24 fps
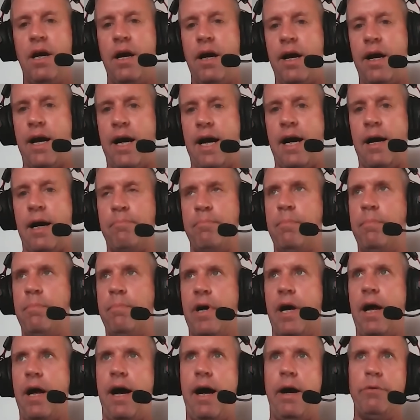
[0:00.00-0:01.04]
uh,
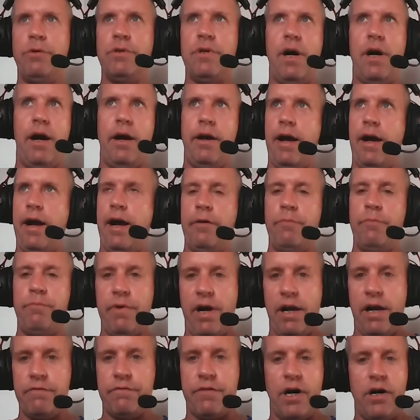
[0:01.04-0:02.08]
I but
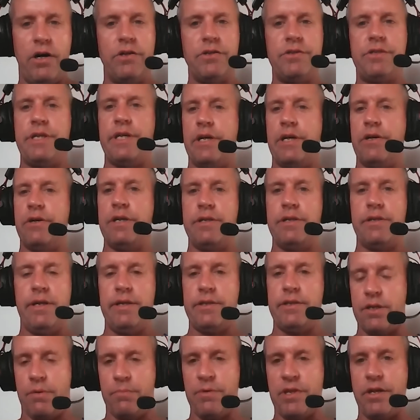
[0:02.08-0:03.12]
I volunteered in,
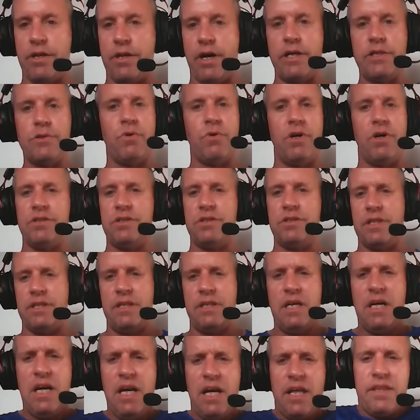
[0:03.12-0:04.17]
in some of the nice ones and
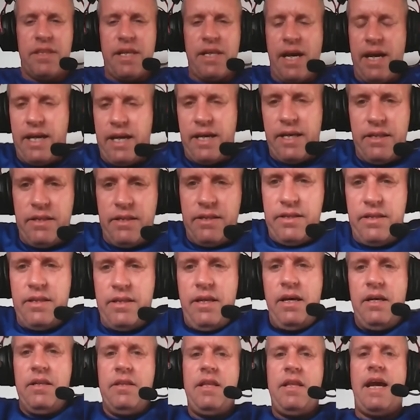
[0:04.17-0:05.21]
they,
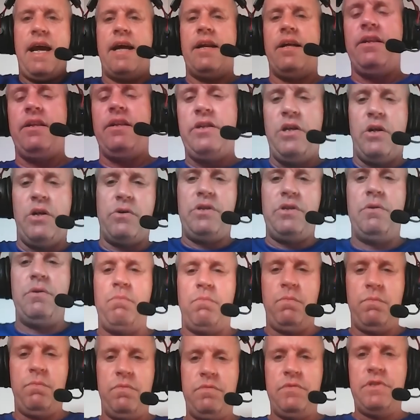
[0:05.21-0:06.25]
they had, you know, you
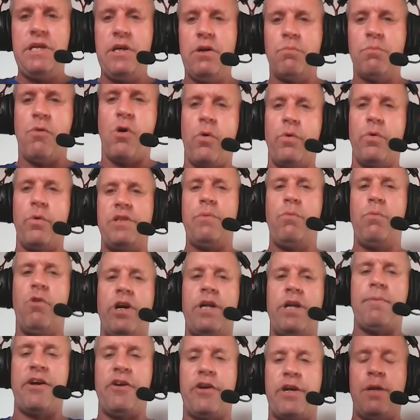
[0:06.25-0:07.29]
deal more with
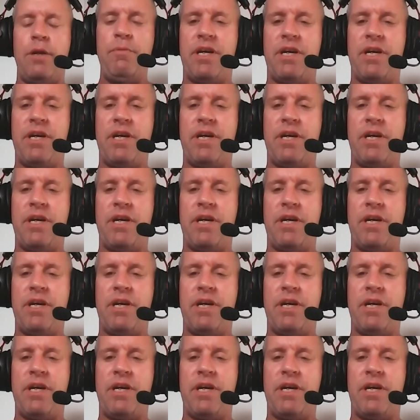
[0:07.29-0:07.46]
worrying about your kid